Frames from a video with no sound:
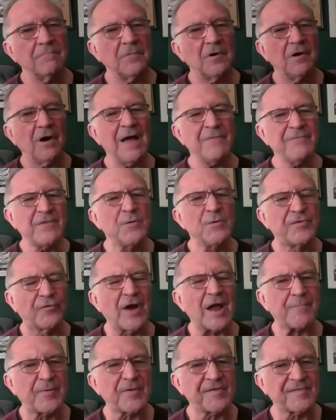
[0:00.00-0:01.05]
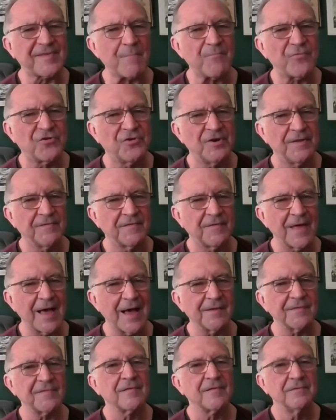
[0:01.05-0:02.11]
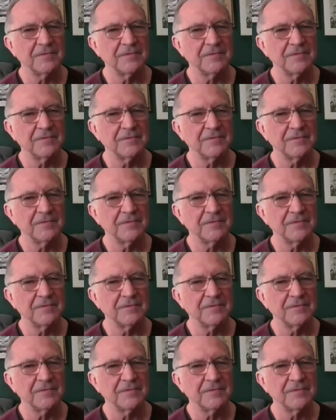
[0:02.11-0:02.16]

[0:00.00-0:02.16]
I have no direct perception into that.